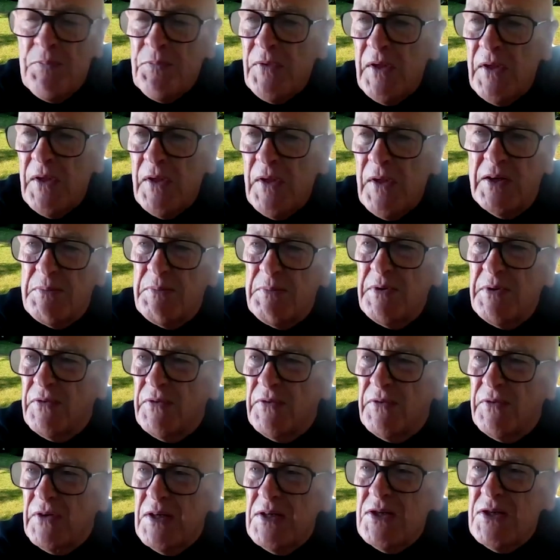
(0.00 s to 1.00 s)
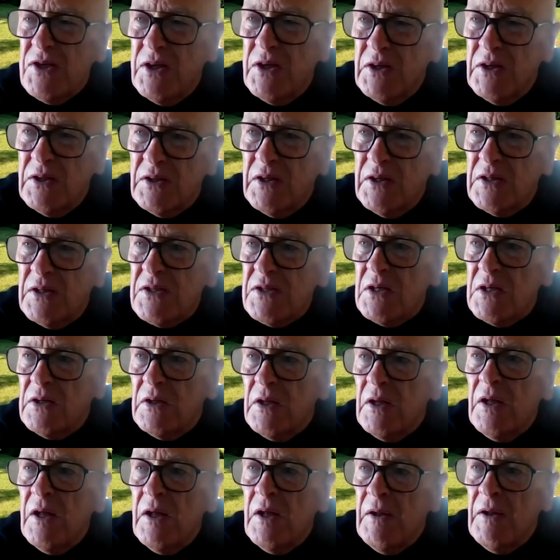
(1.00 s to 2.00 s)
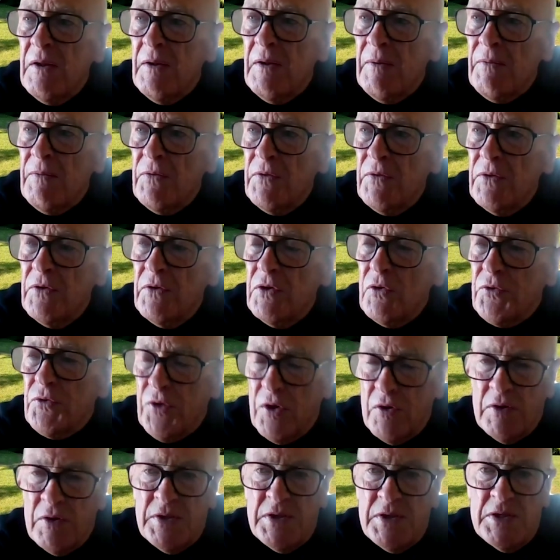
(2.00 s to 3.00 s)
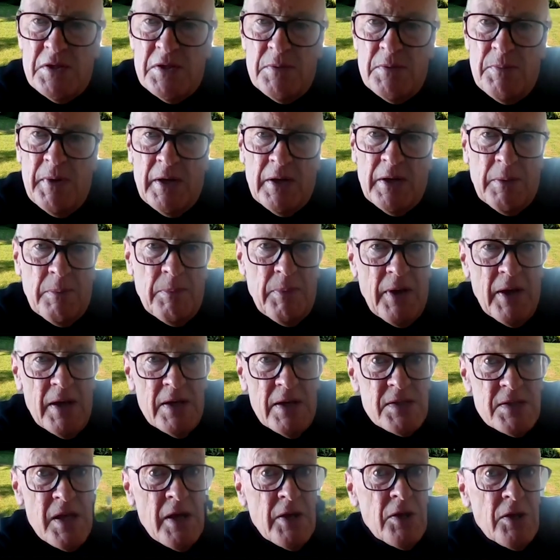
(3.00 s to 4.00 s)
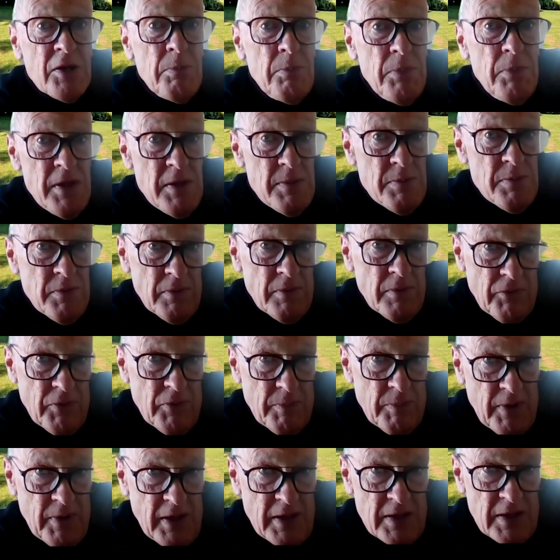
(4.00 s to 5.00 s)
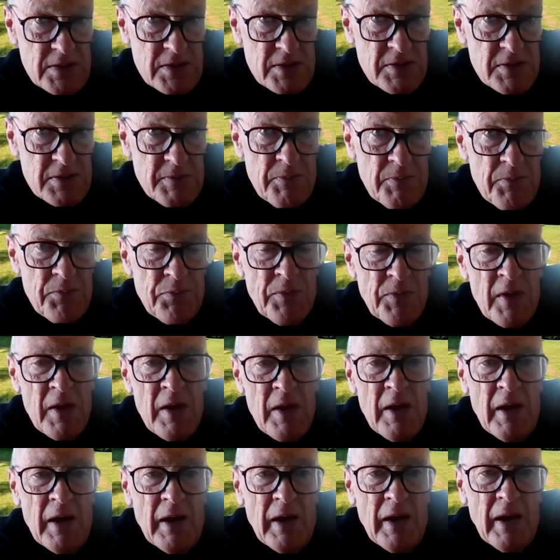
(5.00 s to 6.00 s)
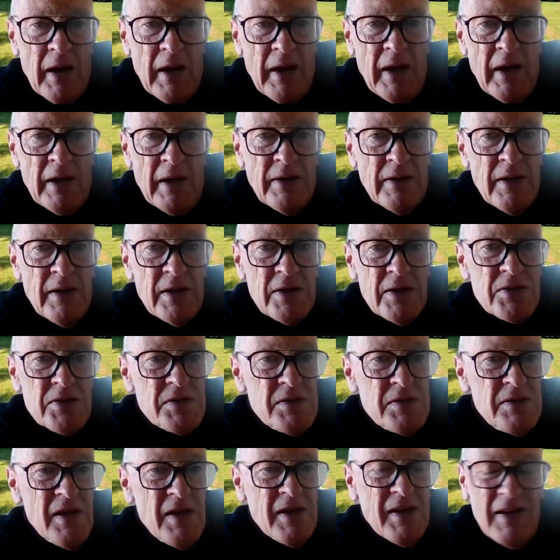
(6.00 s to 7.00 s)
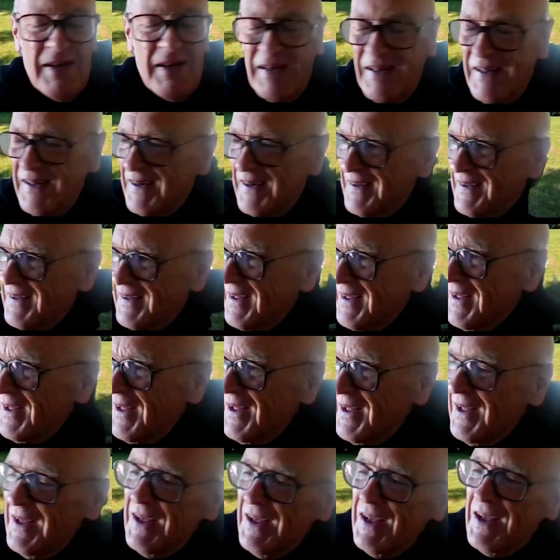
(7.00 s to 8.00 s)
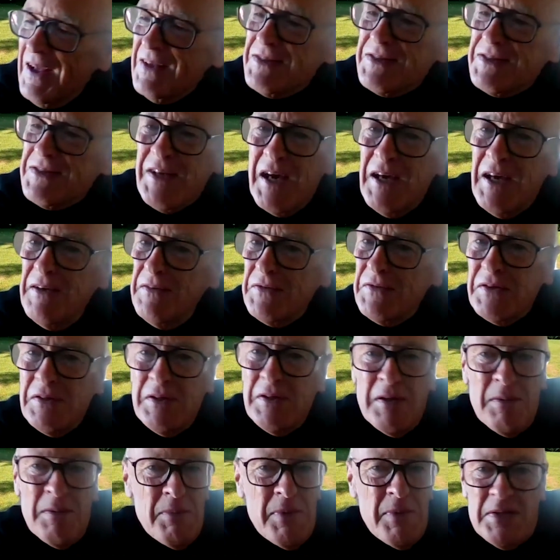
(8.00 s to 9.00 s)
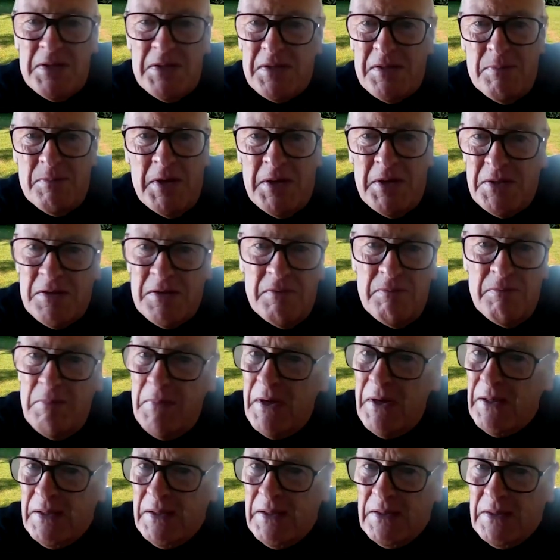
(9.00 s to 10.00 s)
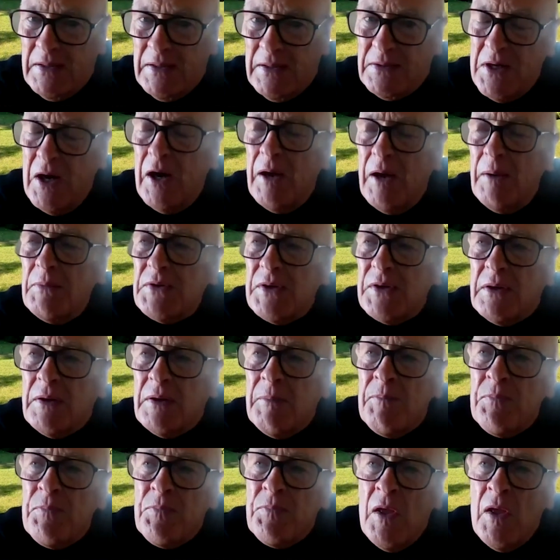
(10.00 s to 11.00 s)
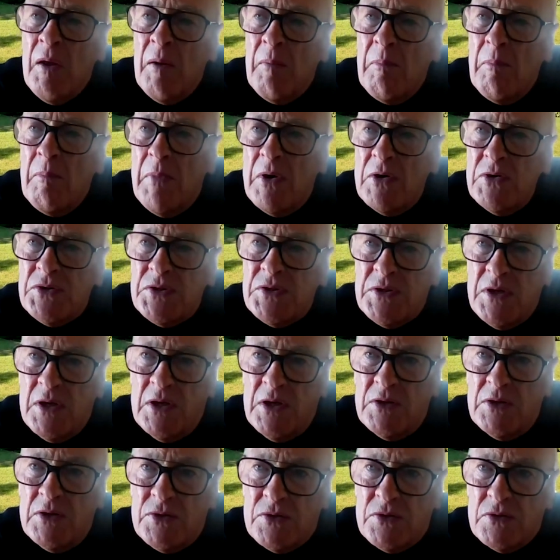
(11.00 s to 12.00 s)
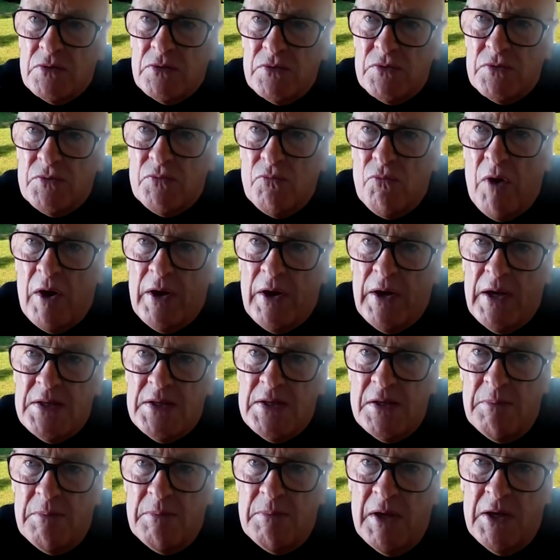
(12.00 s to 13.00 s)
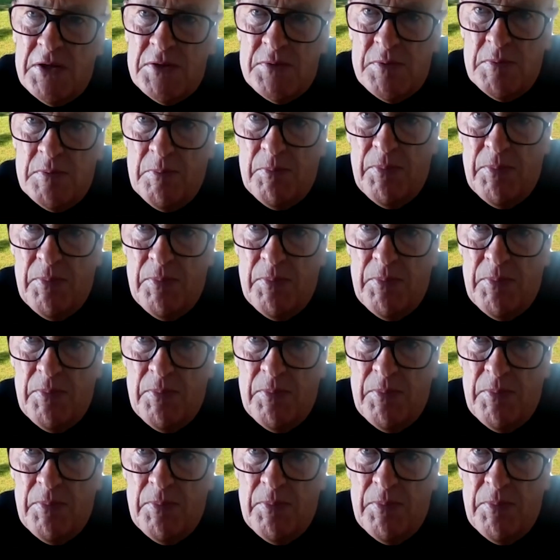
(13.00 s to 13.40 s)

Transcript: and it's a bit of a cliche internationally, the authorities about a place are the people of the place. And it actually, it saves an immense amount of money at times. Most councils run asset management